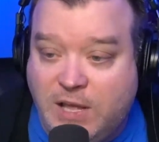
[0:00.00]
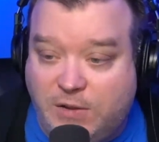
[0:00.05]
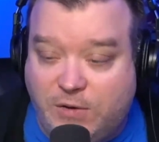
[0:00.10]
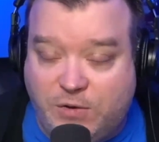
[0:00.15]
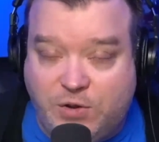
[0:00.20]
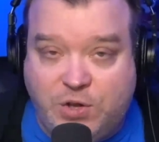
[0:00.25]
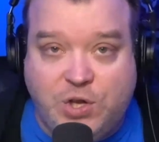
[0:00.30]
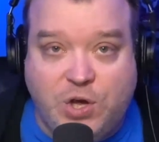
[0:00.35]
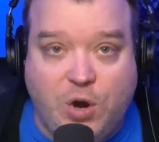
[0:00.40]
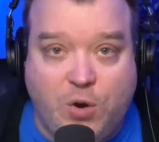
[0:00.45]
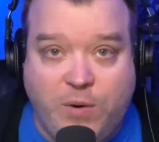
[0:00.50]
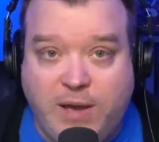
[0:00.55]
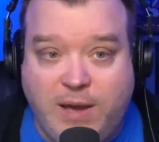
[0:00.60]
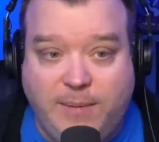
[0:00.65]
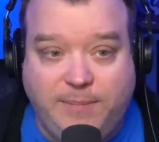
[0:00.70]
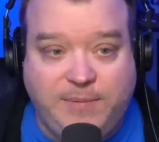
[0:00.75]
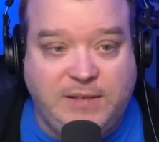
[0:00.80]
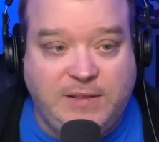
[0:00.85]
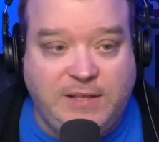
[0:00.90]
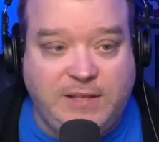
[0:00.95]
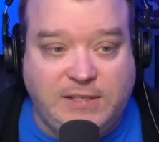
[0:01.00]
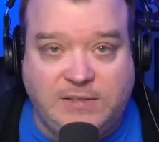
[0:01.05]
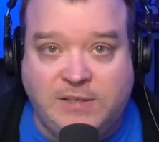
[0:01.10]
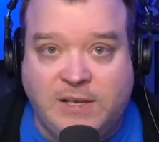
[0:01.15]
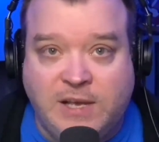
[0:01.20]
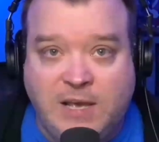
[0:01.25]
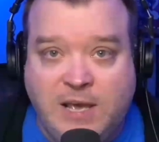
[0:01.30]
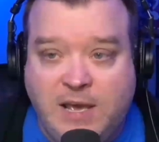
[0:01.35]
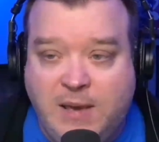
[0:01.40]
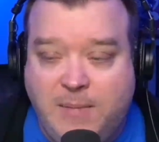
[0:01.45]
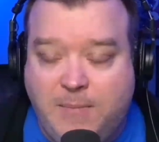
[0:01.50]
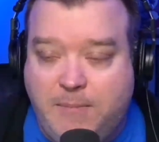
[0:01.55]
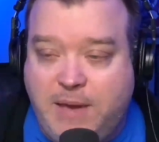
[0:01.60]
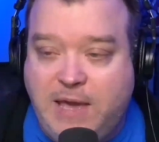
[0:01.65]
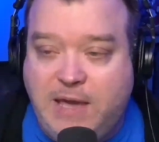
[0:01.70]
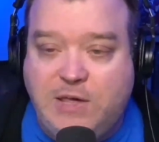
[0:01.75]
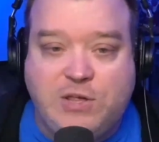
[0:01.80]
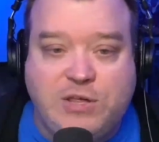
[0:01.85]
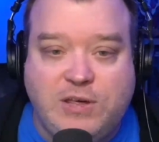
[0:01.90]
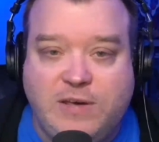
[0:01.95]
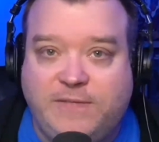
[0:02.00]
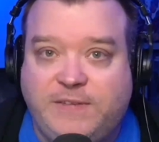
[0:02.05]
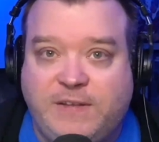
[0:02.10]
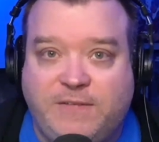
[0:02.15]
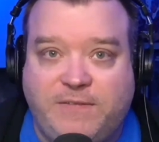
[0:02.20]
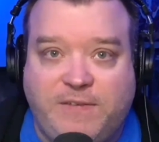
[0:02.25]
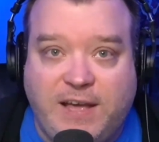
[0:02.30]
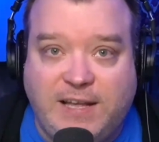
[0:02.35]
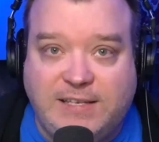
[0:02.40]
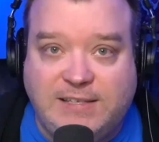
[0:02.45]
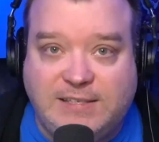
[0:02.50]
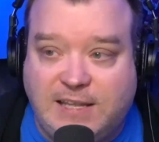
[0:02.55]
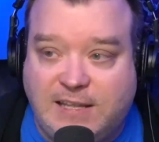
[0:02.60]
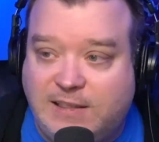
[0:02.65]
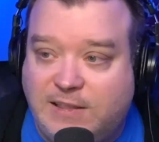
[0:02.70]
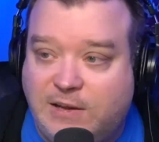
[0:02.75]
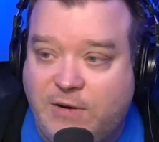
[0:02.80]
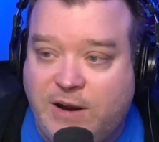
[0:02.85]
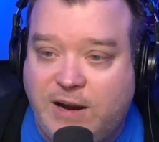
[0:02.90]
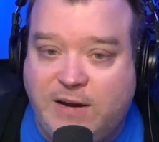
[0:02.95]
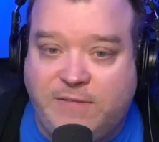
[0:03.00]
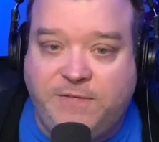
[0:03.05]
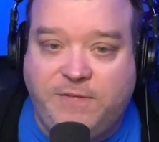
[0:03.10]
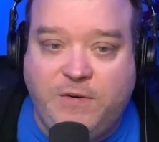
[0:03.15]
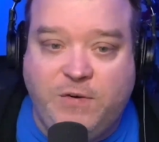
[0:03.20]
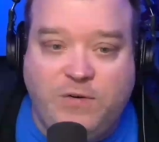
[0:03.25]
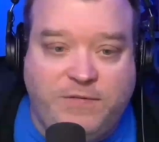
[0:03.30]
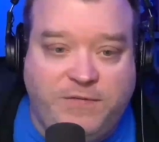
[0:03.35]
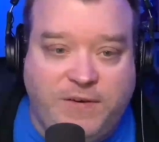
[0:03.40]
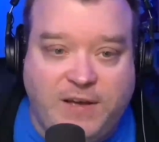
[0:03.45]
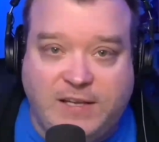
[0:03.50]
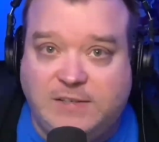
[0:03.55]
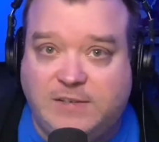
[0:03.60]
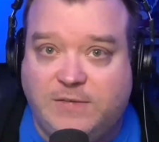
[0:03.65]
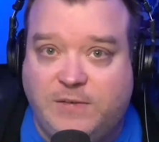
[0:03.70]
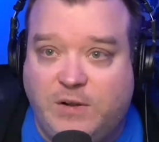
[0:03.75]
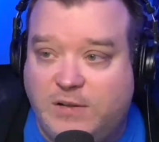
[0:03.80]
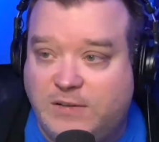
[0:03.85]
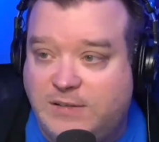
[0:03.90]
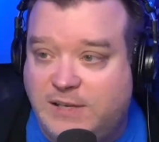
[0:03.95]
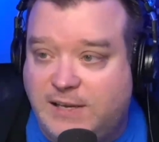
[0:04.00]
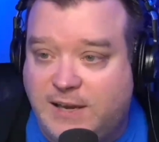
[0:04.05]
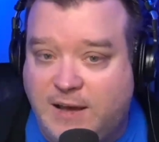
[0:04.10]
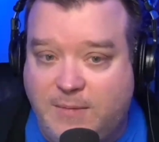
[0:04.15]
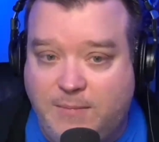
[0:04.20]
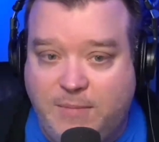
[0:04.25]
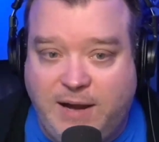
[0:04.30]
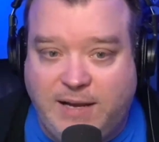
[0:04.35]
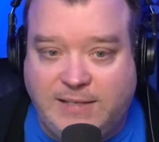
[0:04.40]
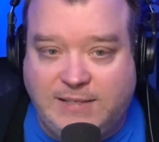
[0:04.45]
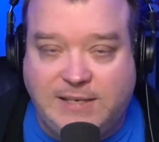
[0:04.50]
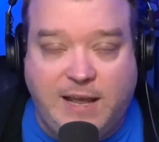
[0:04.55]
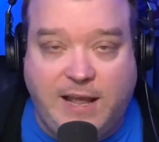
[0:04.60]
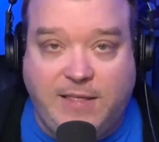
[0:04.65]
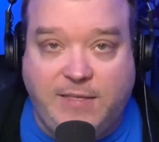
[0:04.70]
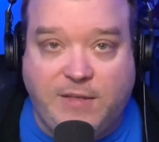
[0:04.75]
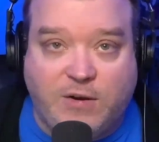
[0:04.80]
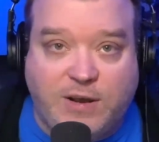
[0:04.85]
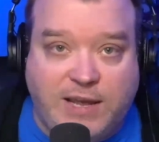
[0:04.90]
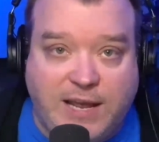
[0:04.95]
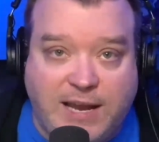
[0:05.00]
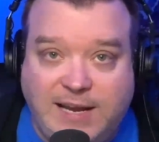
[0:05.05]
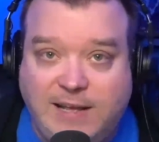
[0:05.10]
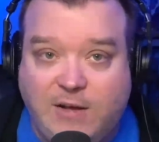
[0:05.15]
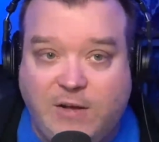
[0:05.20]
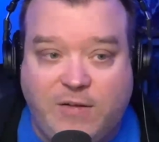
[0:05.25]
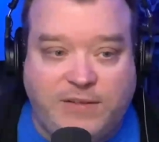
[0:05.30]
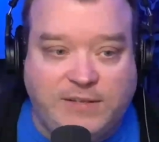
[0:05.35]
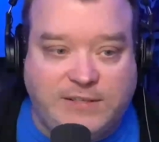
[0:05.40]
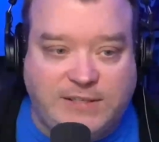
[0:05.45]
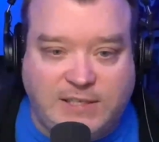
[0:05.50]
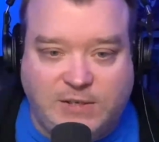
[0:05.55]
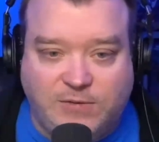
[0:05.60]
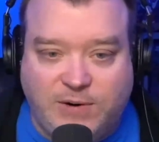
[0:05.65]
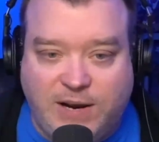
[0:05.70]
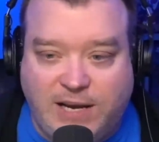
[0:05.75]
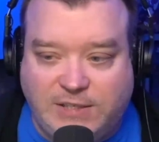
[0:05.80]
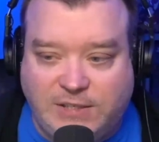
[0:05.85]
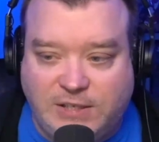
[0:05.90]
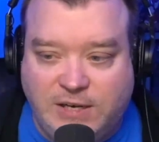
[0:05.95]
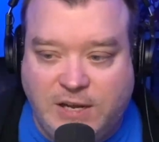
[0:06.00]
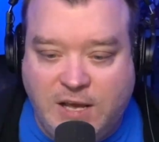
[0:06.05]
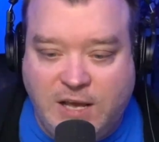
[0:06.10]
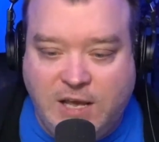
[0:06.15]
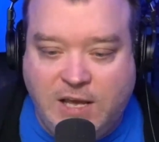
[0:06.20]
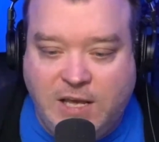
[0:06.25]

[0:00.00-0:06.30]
They're showing up to these makeshift events that they're at a food festival. It's like, come by and they're getting all this interaction.